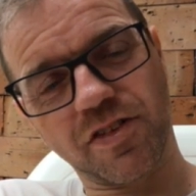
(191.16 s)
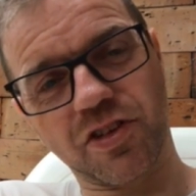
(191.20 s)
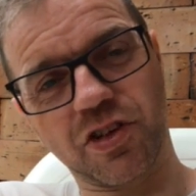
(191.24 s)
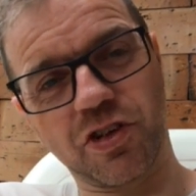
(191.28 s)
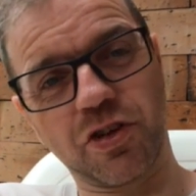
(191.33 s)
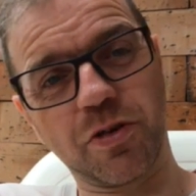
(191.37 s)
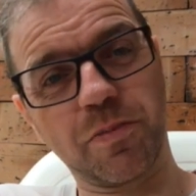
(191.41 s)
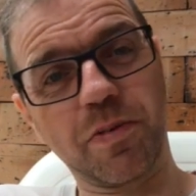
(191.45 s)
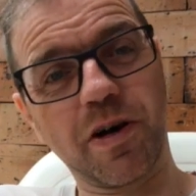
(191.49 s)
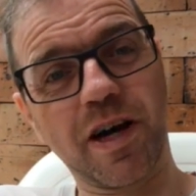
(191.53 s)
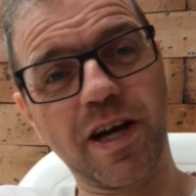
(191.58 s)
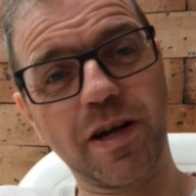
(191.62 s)
It's
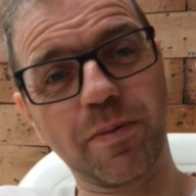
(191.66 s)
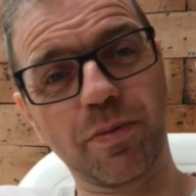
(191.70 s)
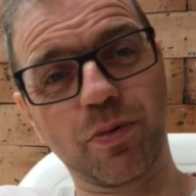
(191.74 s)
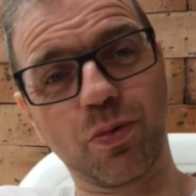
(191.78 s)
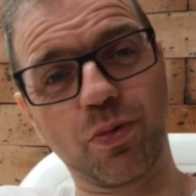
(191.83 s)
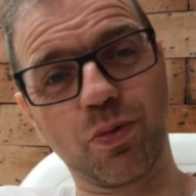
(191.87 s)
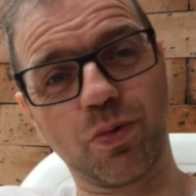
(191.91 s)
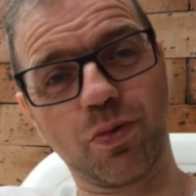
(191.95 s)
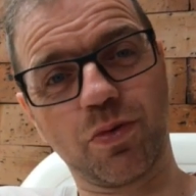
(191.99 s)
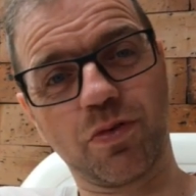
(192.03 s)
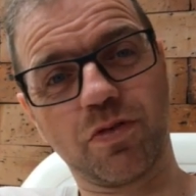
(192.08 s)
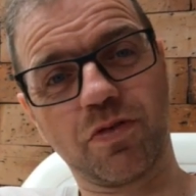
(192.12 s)
in the
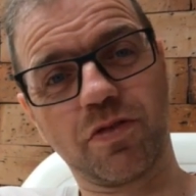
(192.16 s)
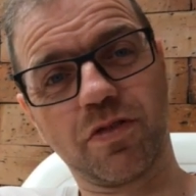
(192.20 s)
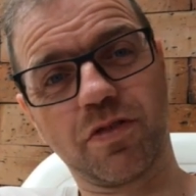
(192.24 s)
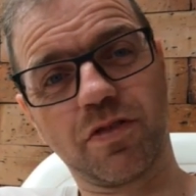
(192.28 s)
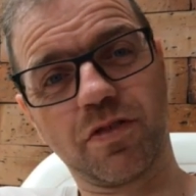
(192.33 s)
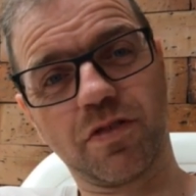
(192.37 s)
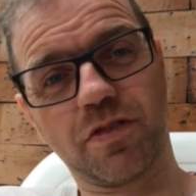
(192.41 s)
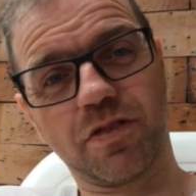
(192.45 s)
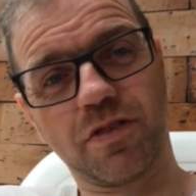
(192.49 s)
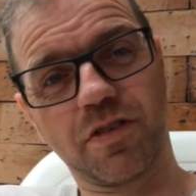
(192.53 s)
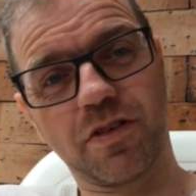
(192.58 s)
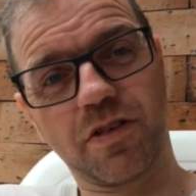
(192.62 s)
Bible.
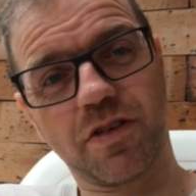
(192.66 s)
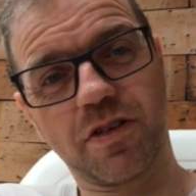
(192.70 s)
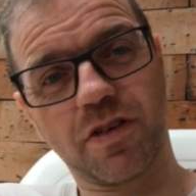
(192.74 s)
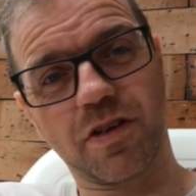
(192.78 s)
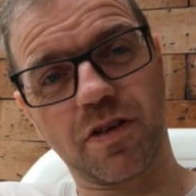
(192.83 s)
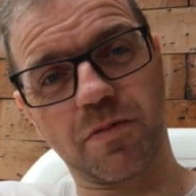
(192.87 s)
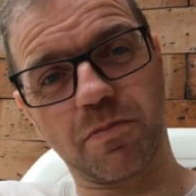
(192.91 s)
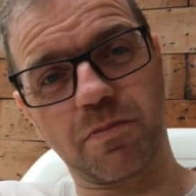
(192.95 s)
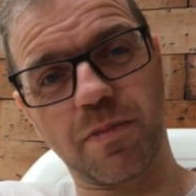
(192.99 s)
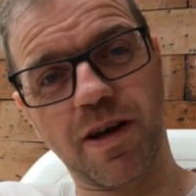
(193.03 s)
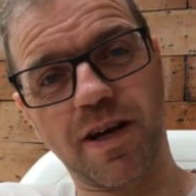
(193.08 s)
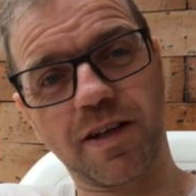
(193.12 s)

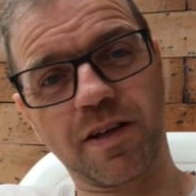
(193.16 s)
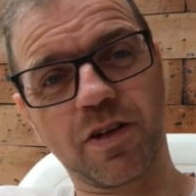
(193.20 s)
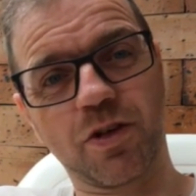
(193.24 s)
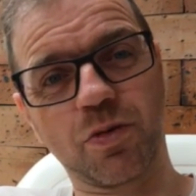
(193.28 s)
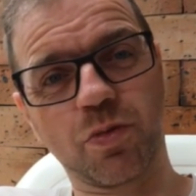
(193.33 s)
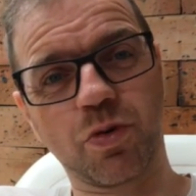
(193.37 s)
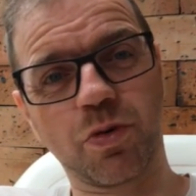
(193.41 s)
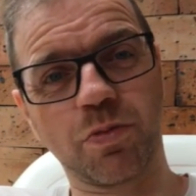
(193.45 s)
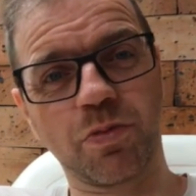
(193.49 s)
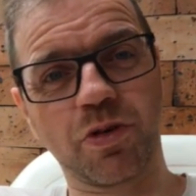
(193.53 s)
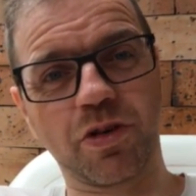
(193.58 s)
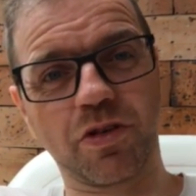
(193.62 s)
Man and
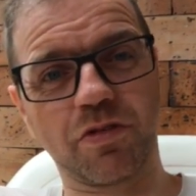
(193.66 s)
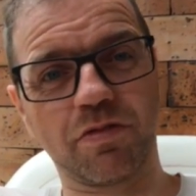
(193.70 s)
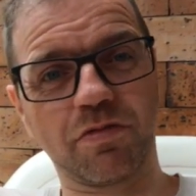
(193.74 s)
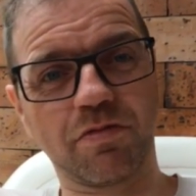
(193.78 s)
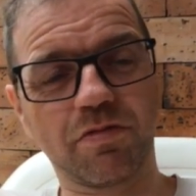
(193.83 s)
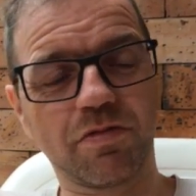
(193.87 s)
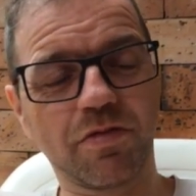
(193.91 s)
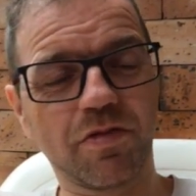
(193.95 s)
a woman.